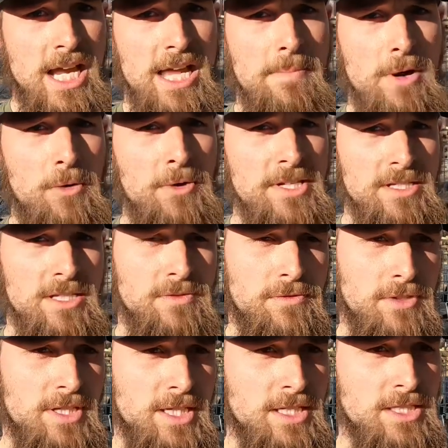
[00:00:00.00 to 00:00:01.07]
And my reasons
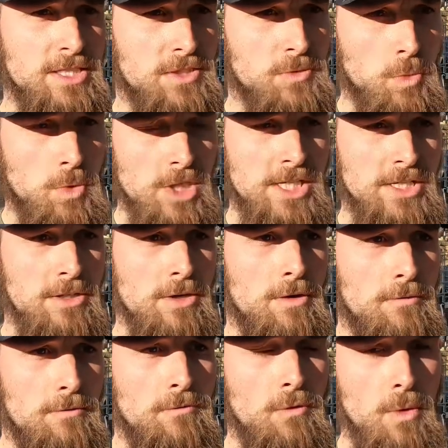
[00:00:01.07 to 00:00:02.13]
for this is, one,
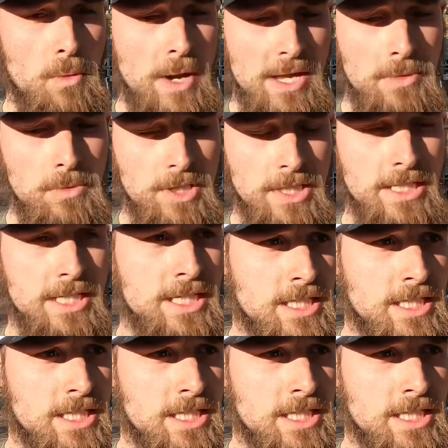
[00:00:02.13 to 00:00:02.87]
4-way wood.